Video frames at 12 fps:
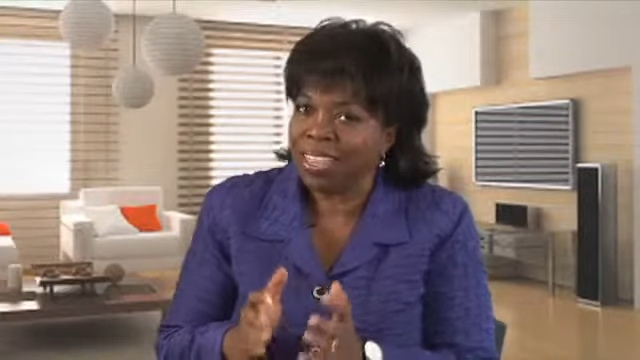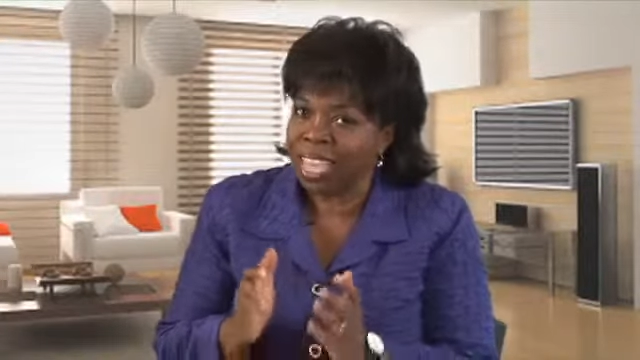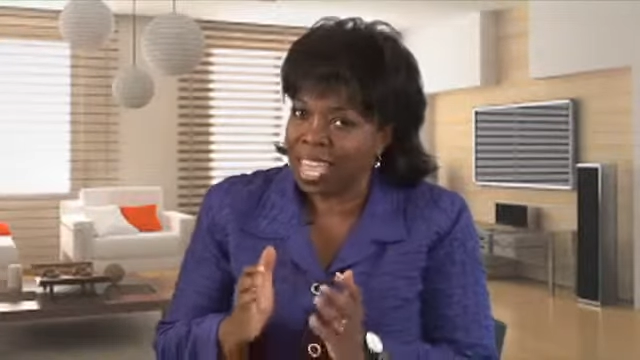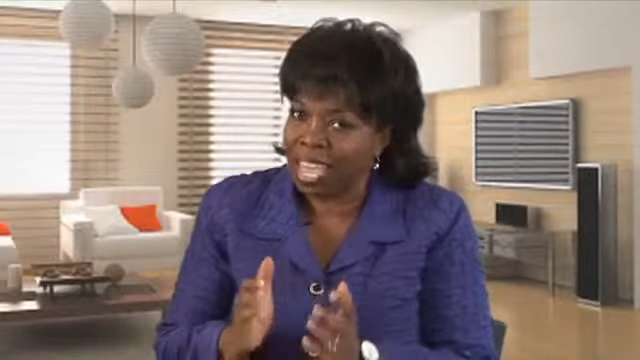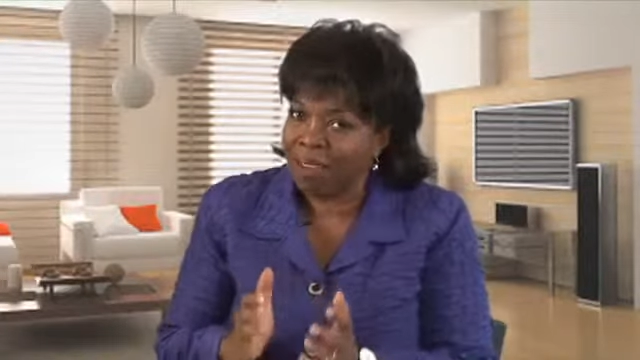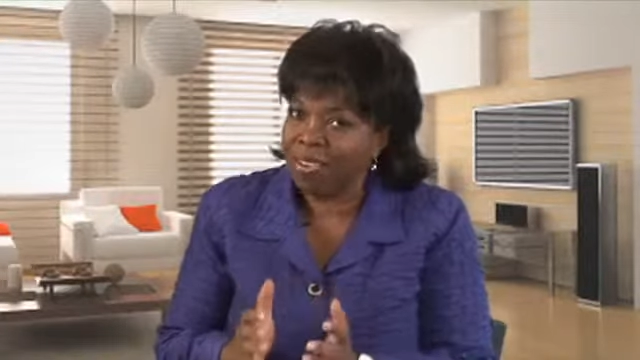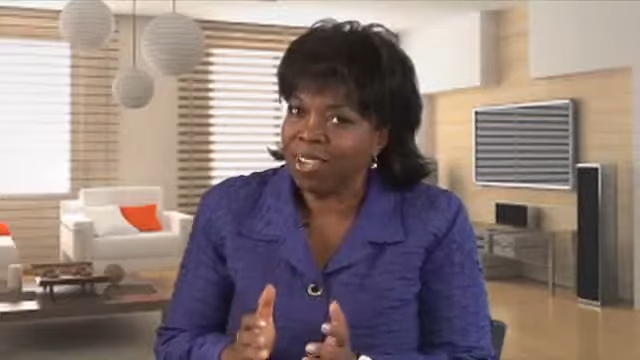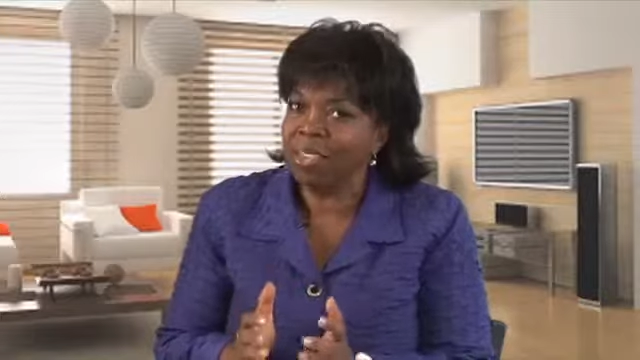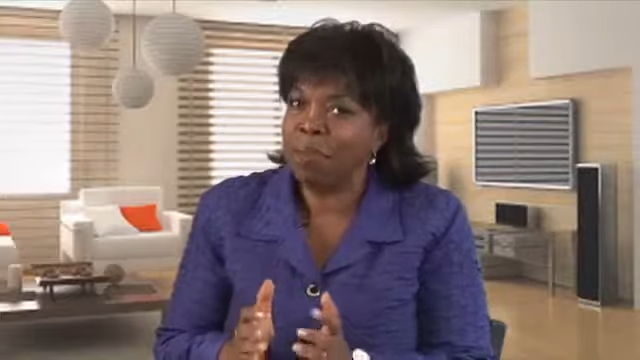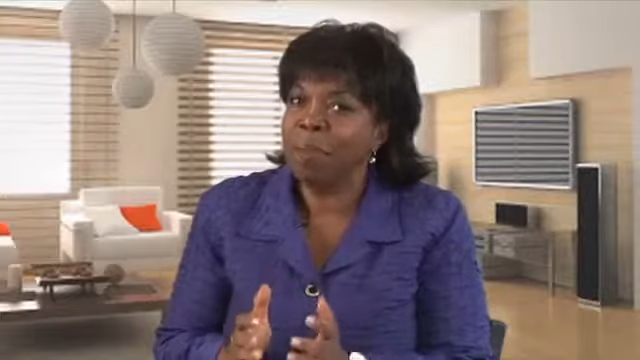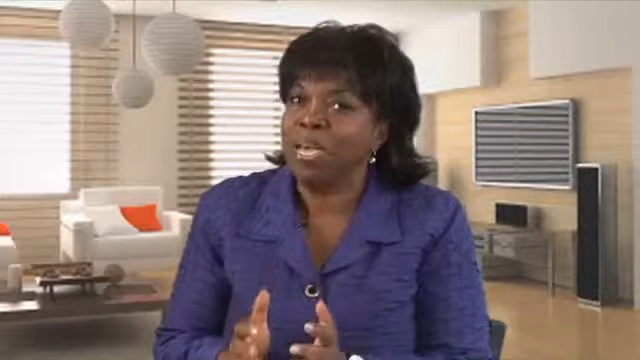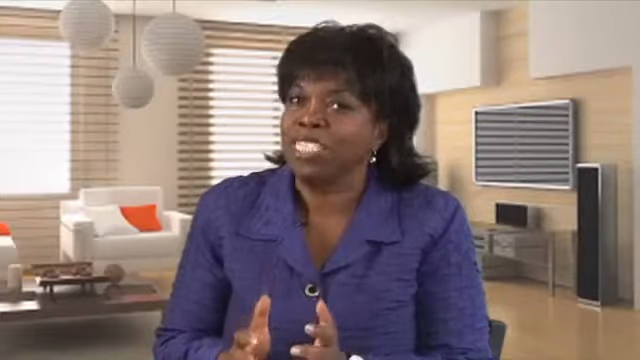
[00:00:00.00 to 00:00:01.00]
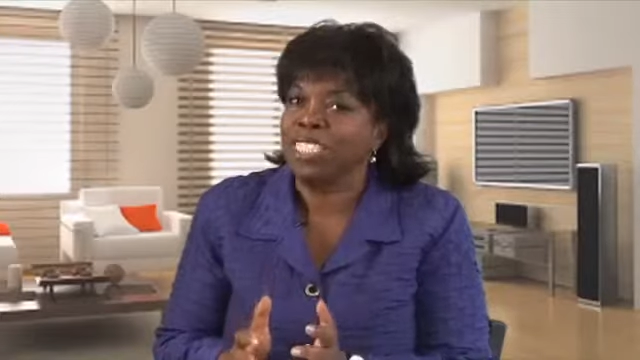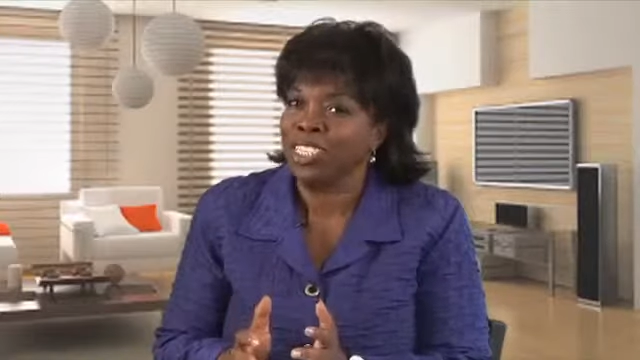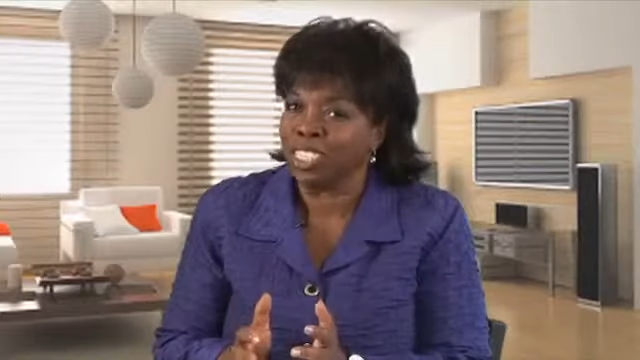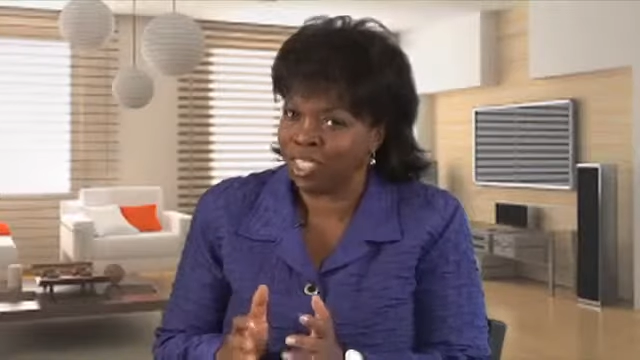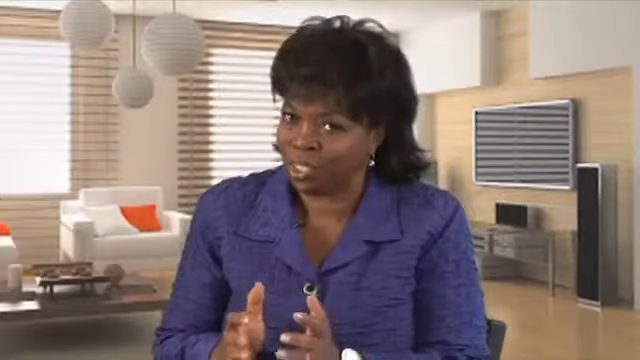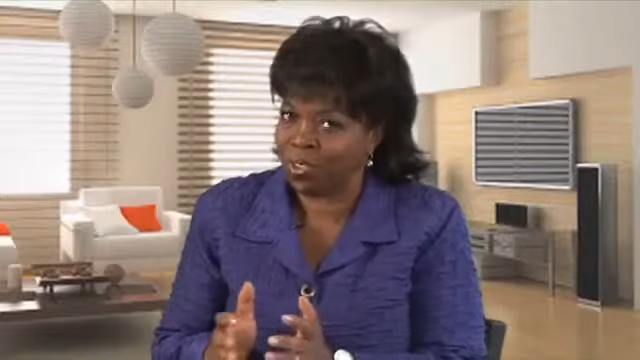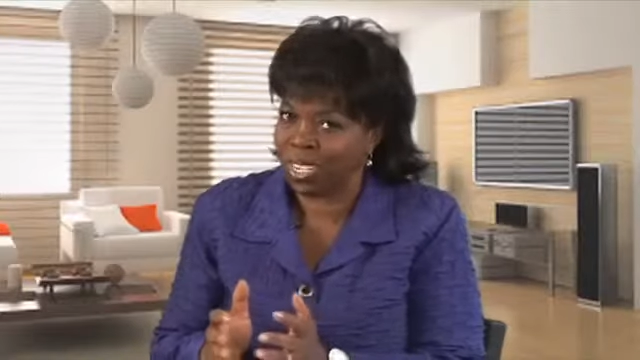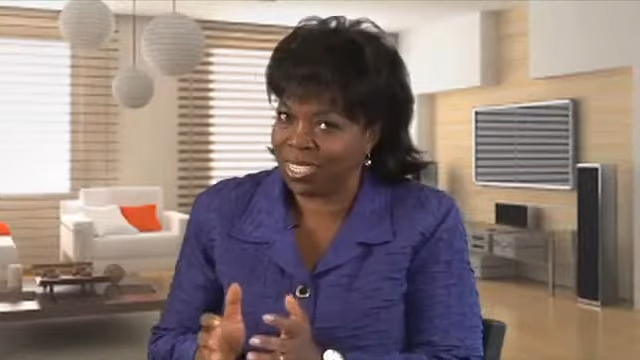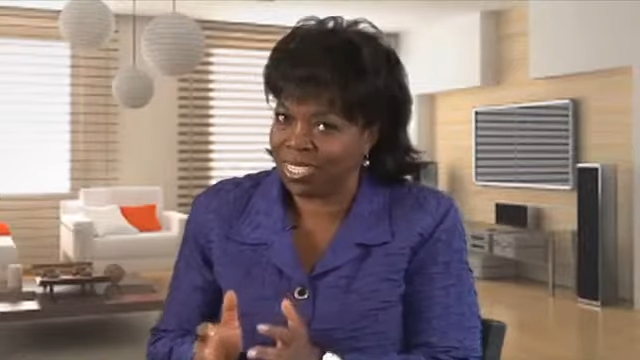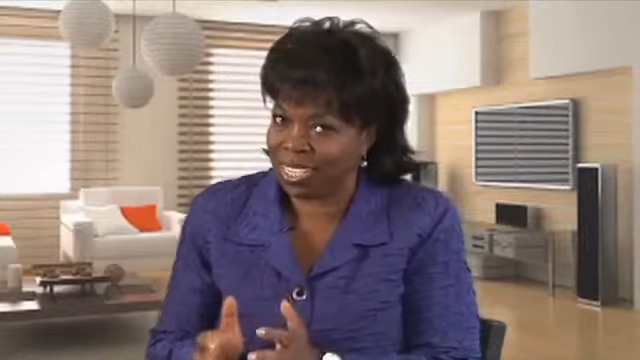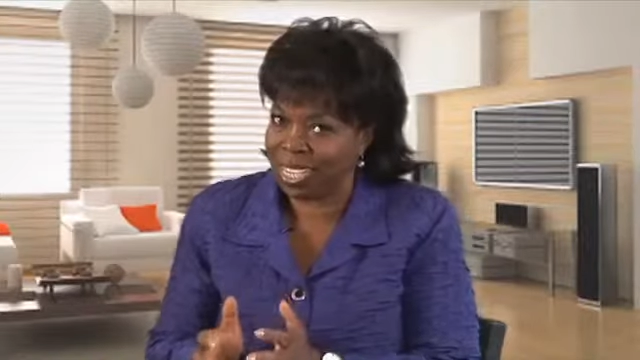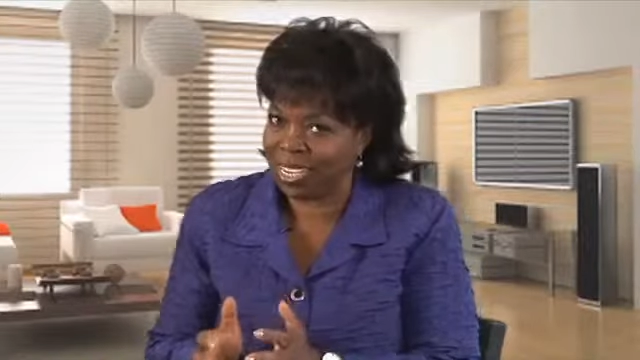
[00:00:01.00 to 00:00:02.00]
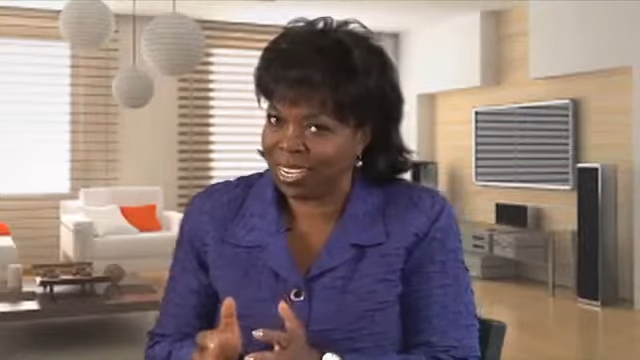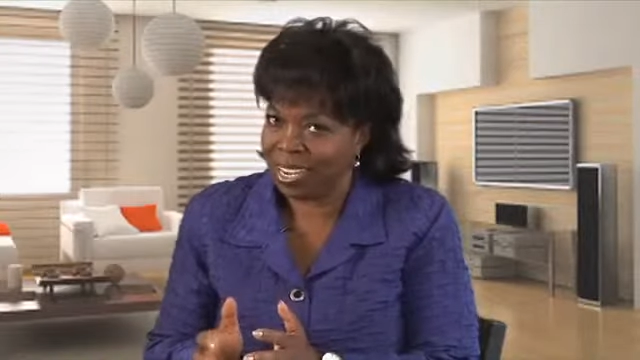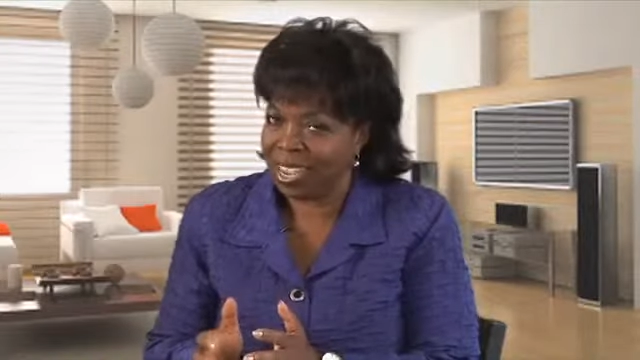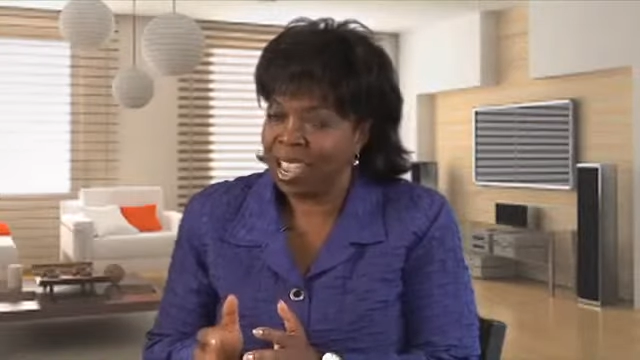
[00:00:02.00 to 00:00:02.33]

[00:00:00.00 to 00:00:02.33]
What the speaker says: the heavier the message that you can send.